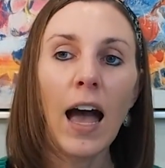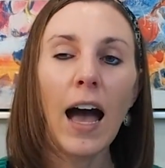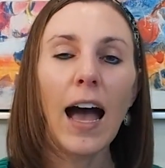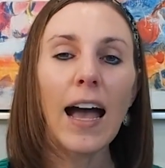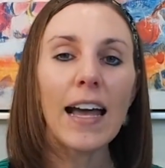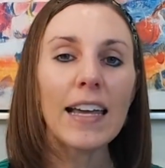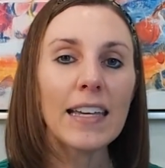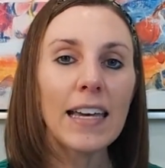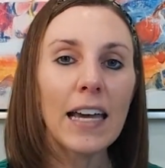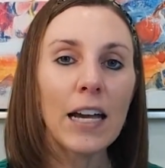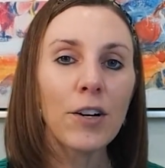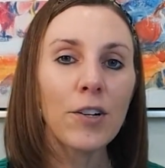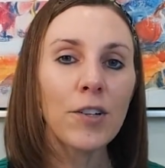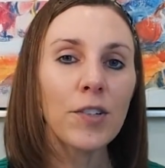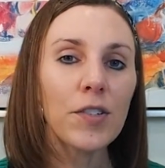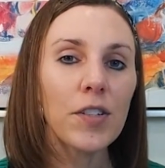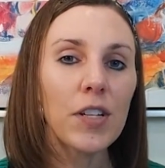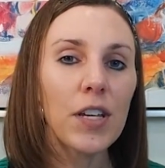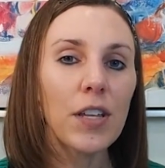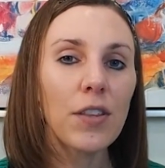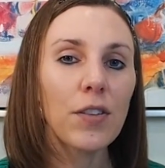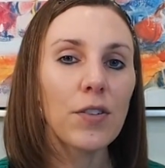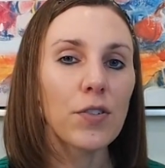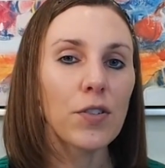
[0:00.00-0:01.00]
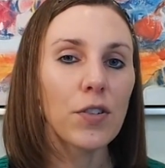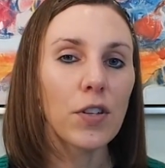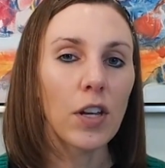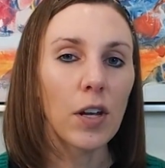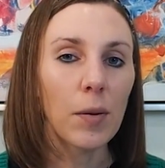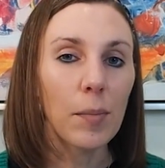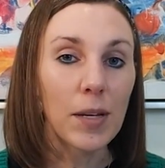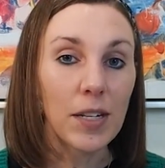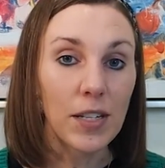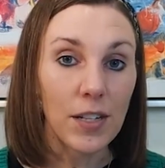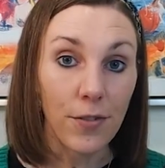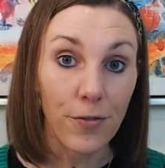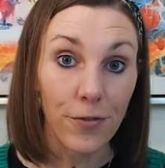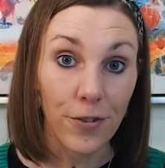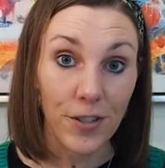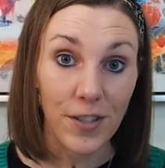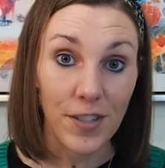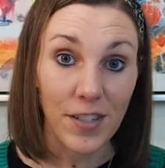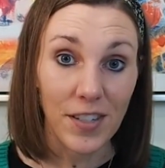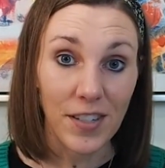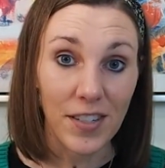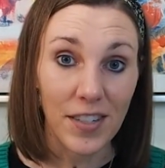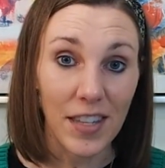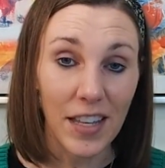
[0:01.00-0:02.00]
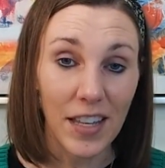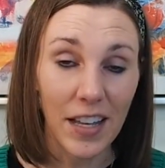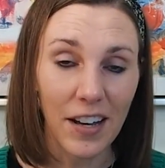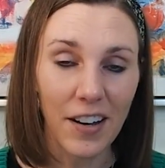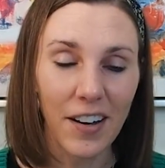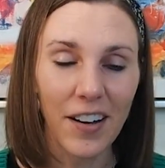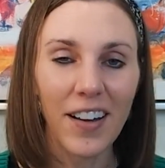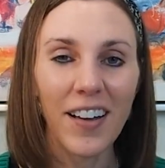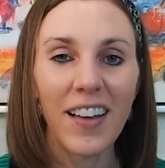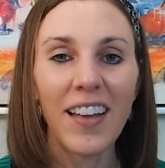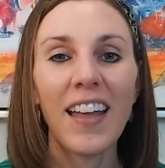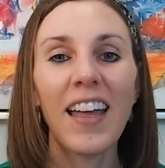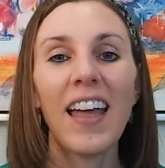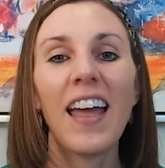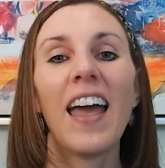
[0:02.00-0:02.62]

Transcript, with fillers: I guarantee there's going to be differences there.